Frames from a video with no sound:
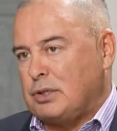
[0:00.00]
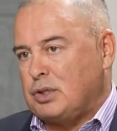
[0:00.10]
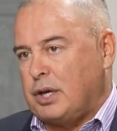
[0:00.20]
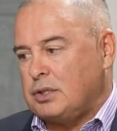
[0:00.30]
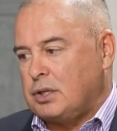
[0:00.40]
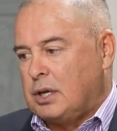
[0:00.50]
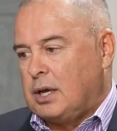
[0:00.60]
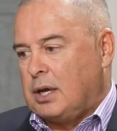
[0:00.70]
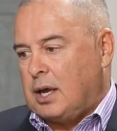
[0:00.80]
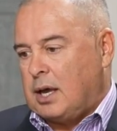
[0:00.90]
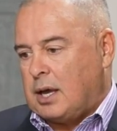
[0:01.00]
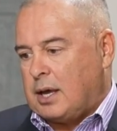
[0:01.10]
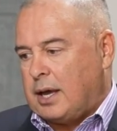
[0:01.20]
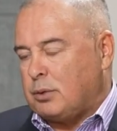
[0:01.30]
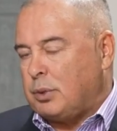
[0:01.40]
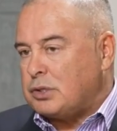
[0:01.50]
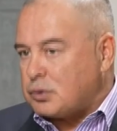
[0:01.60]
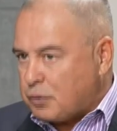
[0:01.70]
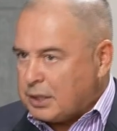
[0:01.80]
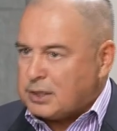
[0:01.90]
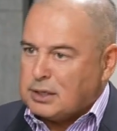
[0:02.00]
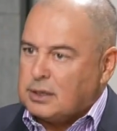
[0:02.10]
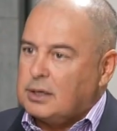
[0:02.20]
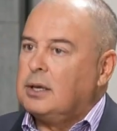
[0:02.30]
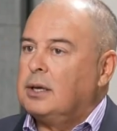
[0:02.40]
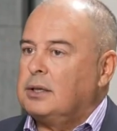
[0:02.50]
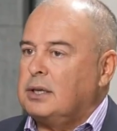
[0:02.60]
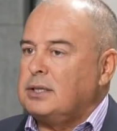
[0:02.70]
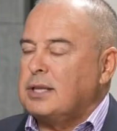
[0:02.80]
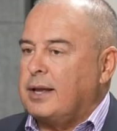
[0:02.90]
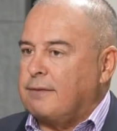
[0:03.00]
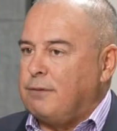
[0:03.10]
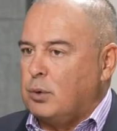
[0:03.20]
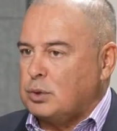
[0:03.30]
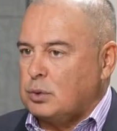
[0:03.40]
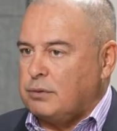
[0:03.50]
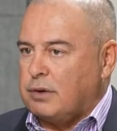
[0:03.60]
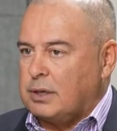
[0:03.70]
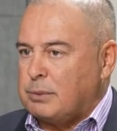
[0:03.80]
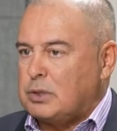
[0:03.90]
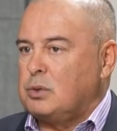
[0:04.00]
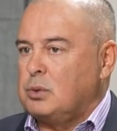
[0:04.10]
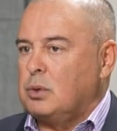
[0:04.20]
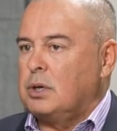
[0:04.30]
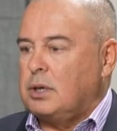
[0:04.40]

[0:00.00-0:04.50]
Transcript: change? How do we strengthen things like foreshore development to